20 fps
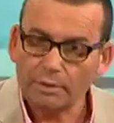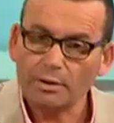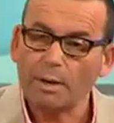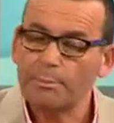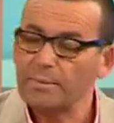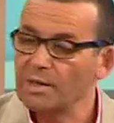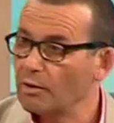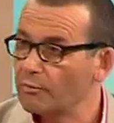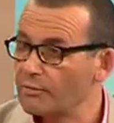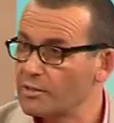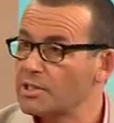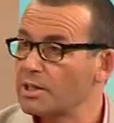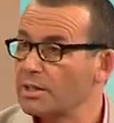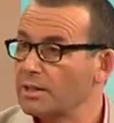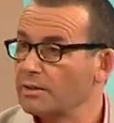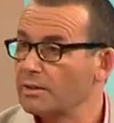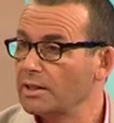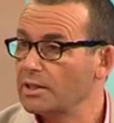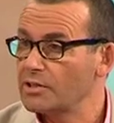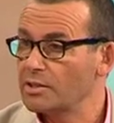I mean,
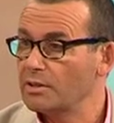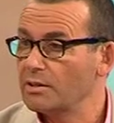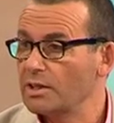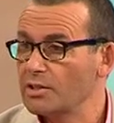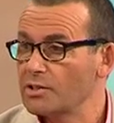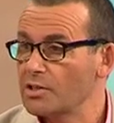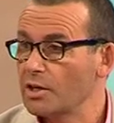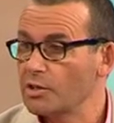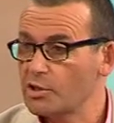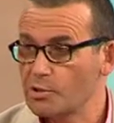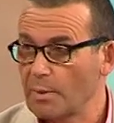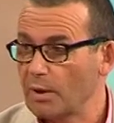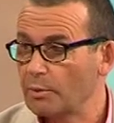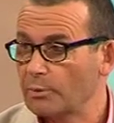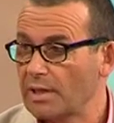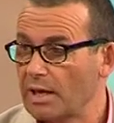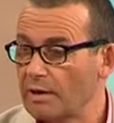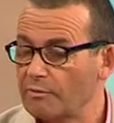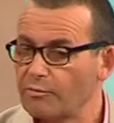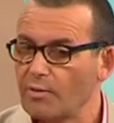obviously there's no smoke
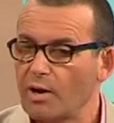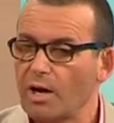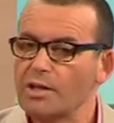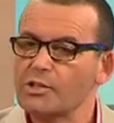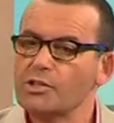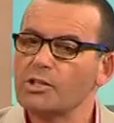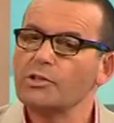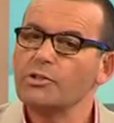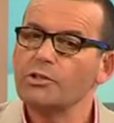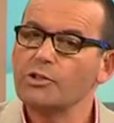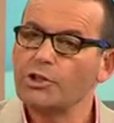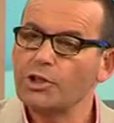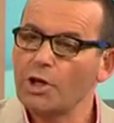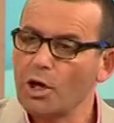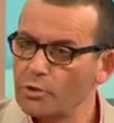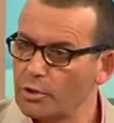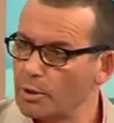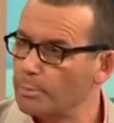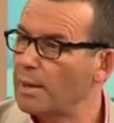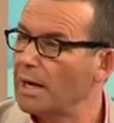without fire, so you
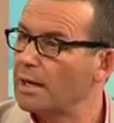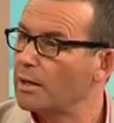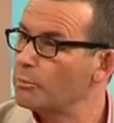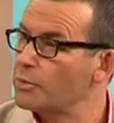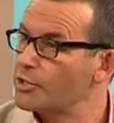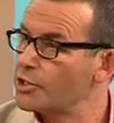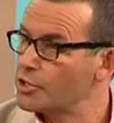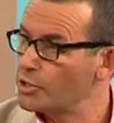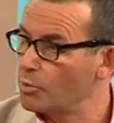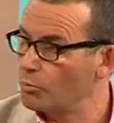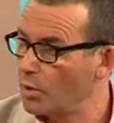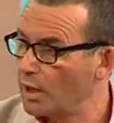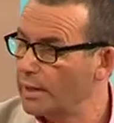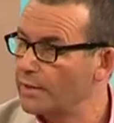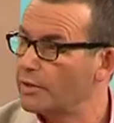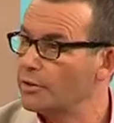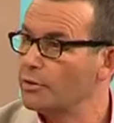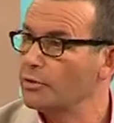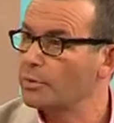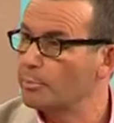joke about it, which is a way
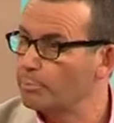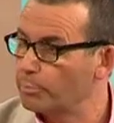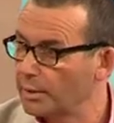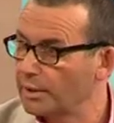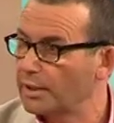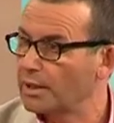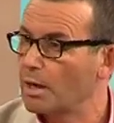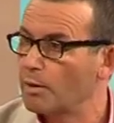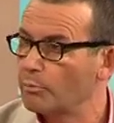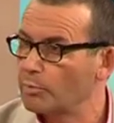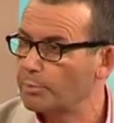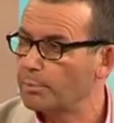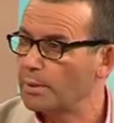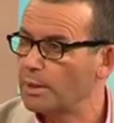that you can bring it up with